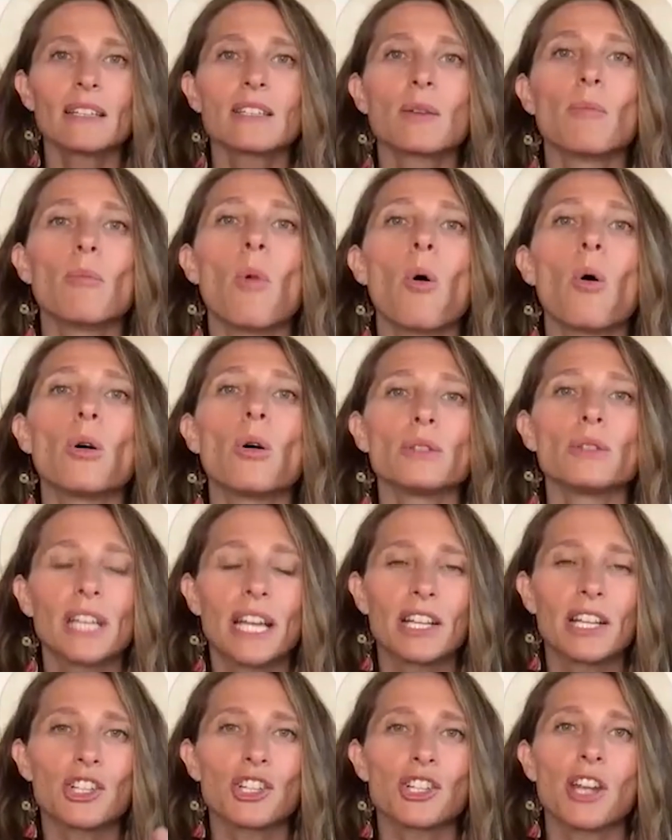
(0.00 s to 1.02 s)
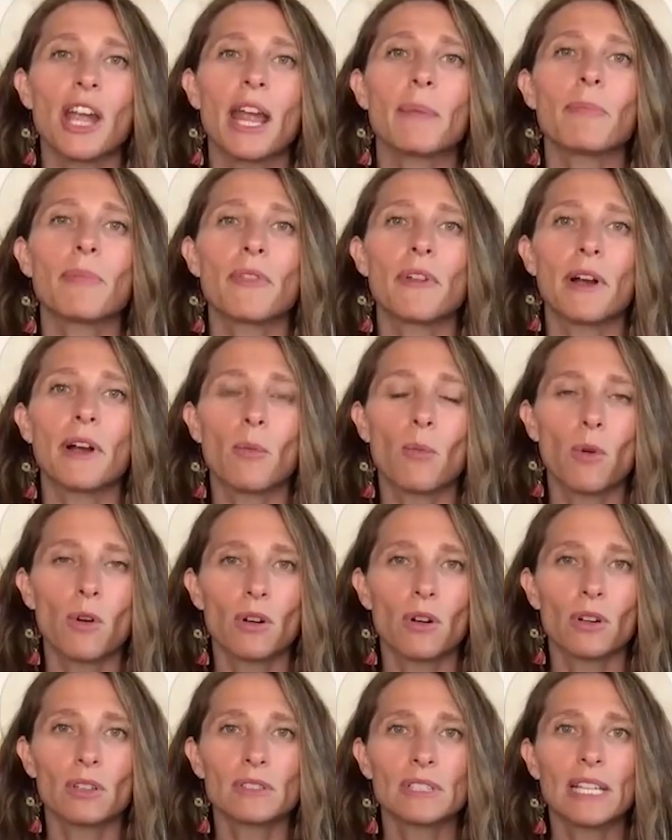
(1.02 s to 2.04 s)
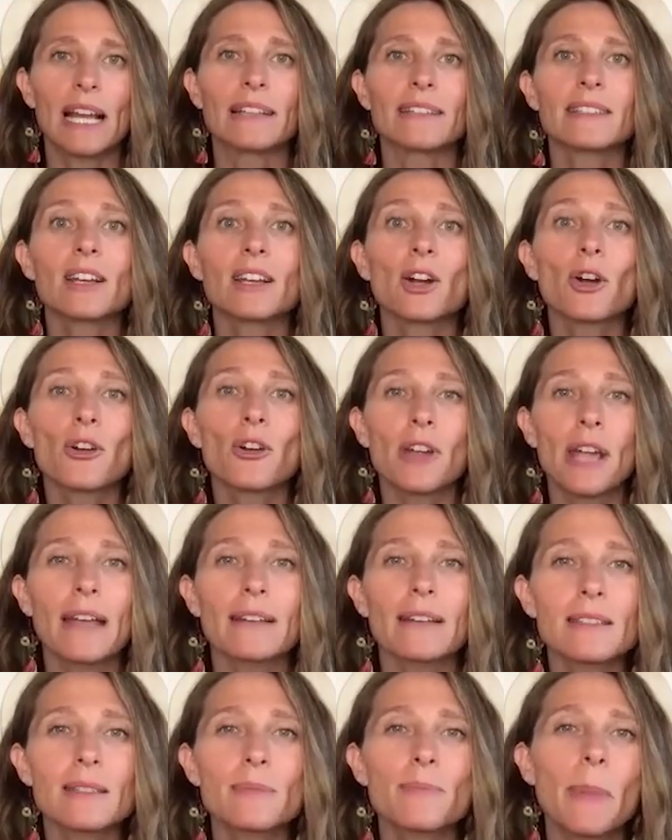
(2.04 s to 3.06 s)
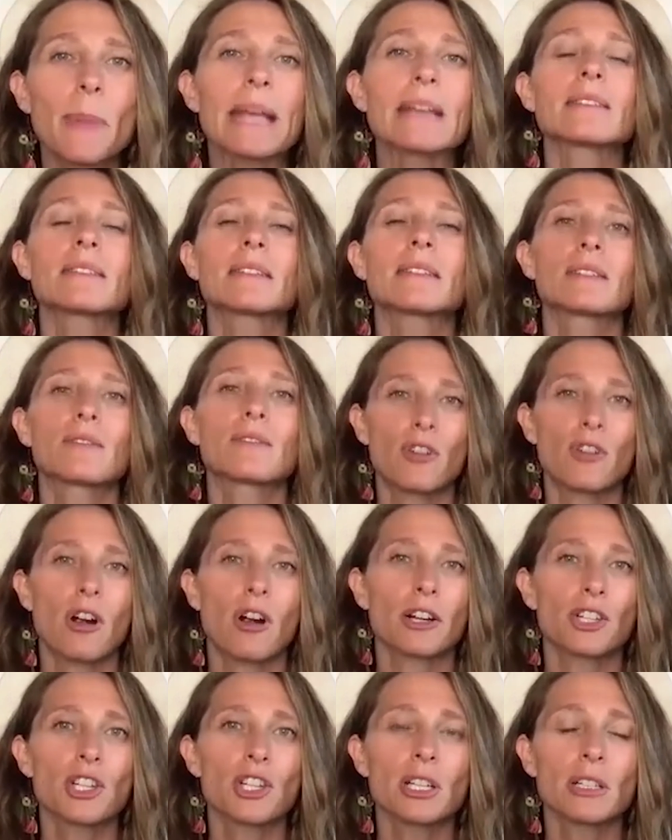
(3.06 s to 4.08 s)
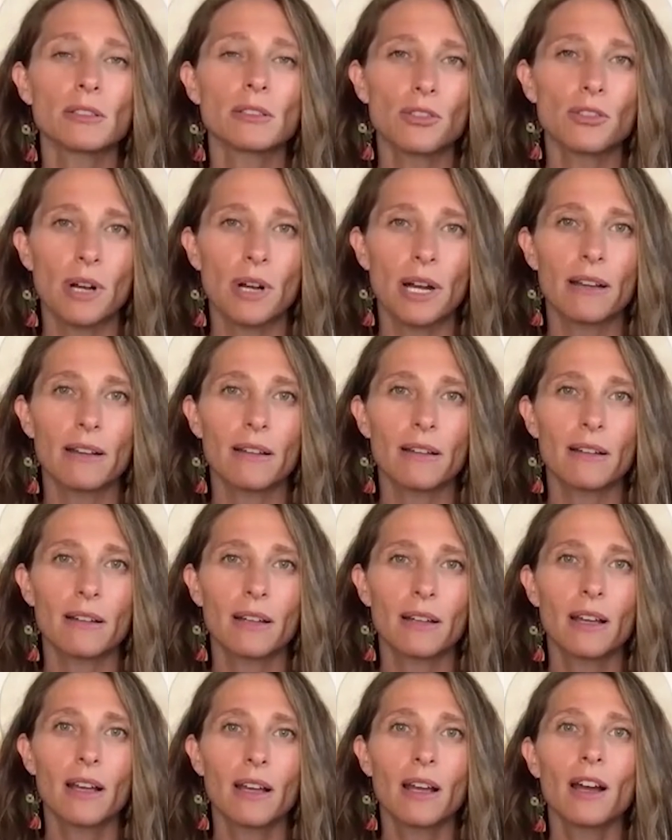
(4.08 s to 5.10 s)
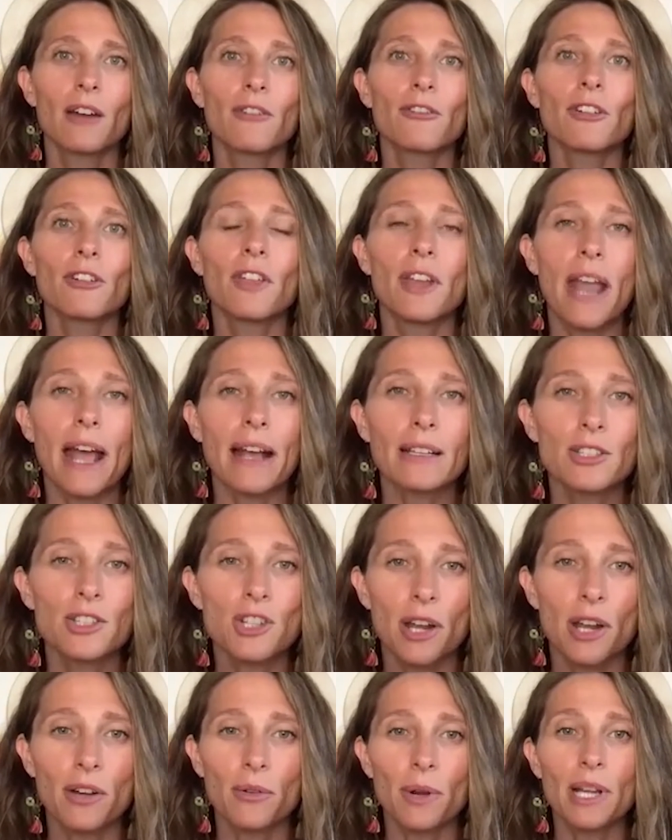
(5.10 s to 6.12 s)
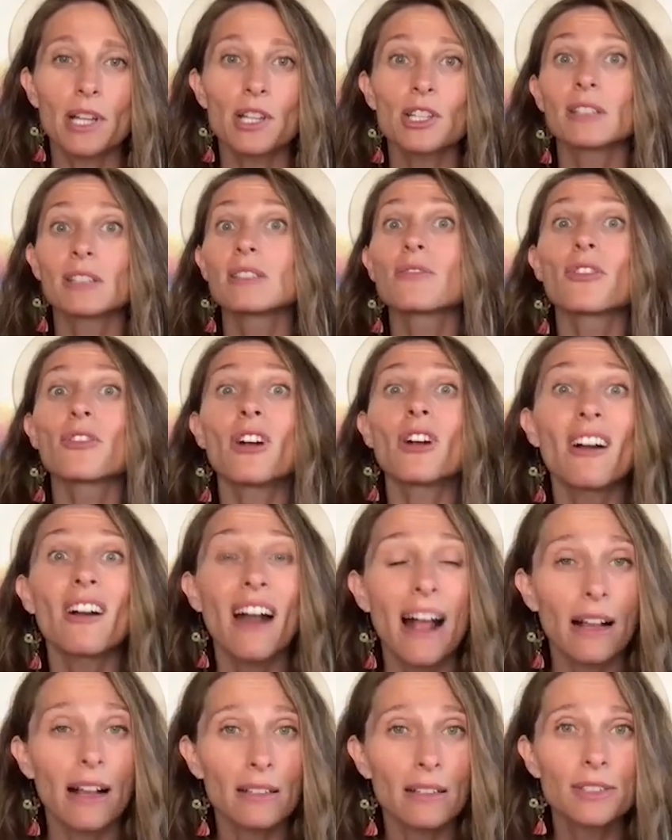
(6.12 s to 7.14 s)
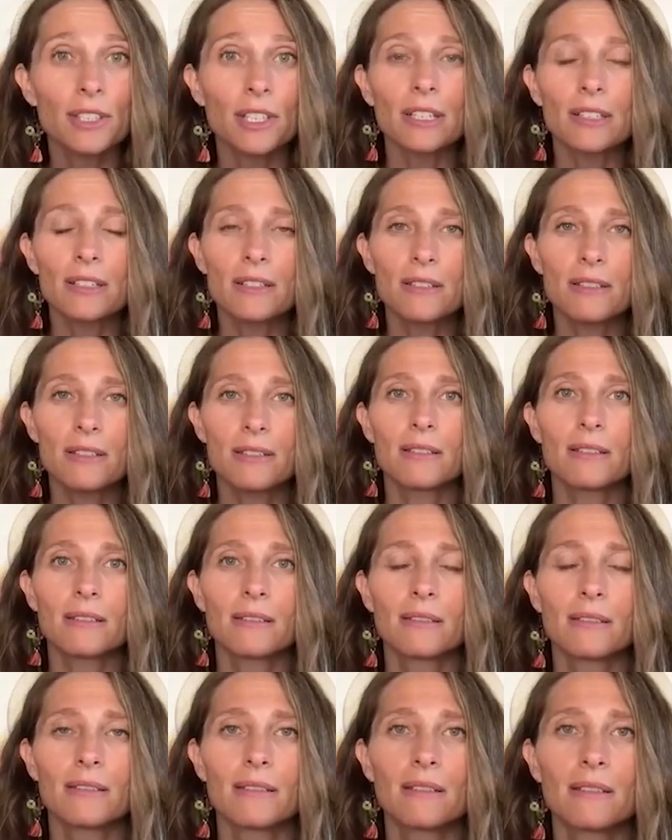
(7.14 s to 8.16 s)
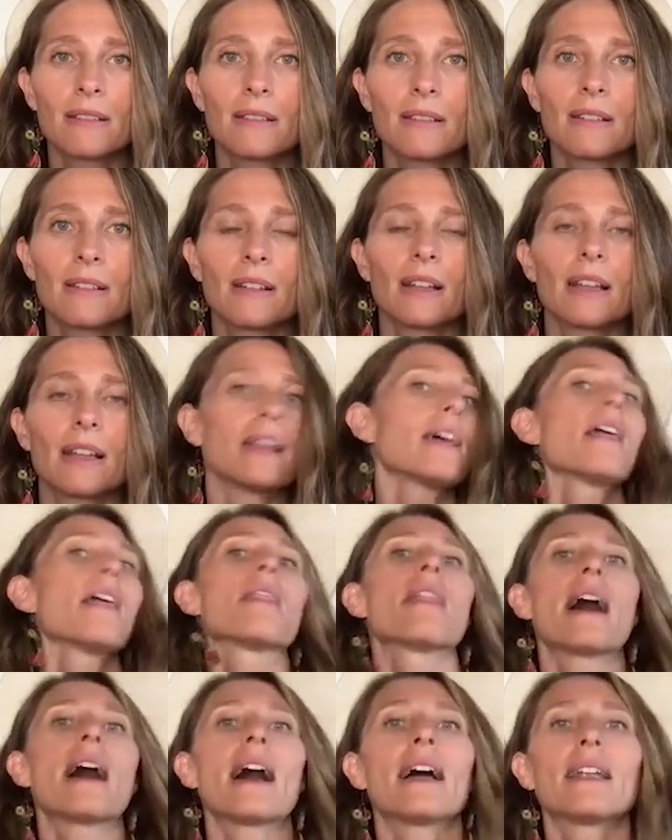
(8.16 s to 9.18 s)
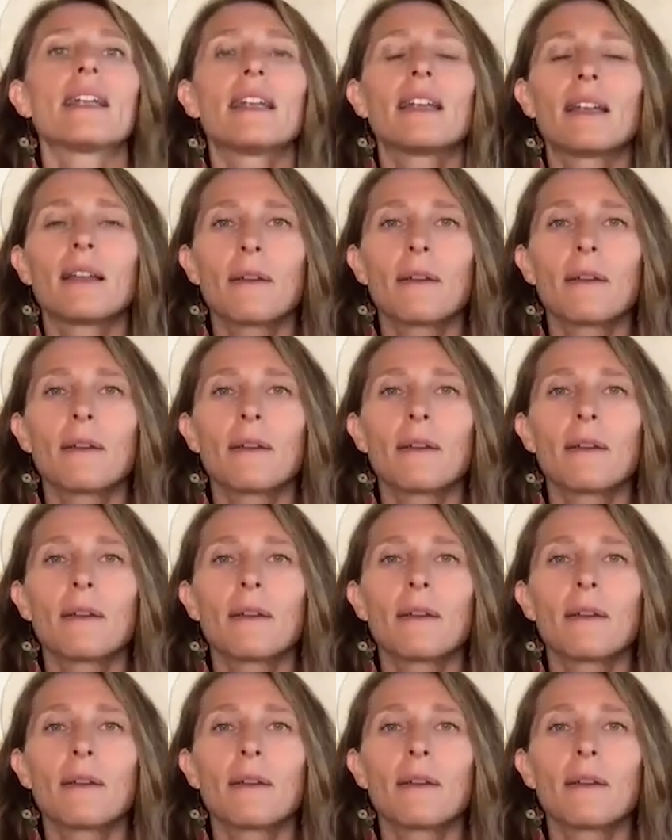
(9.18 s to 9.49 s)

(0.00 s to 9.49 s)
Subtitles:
mold and shape their world, and to create spaces for our children, for the next generations, for our elders, that